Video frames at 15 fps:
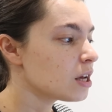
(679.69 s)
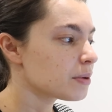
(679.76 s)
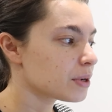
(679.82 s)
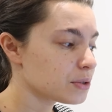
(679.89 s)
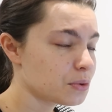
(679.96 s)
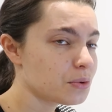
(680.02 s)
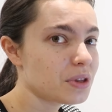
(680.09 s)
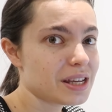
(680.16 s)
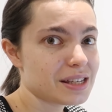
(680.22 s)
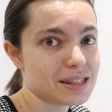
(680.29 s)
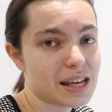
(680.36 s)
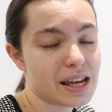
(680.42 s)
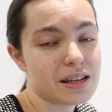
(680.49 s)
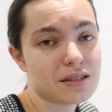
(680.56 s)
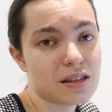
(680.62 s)
Because all these
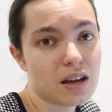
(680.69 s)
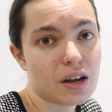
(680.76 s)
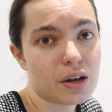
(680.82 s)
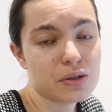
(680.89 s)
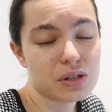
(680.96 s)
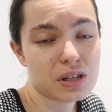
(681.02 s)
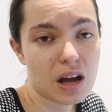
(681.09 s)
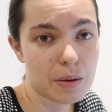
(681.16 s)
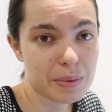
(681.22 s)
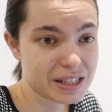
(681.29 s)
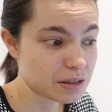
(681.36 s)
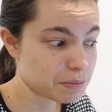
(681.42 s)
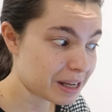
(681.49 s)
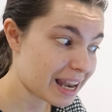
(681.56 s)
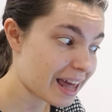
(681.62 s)
things are going to come
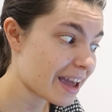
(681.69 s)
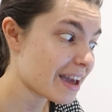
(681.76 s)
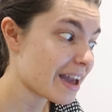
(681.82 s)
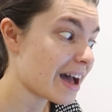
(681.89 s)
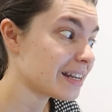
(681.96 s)
into play.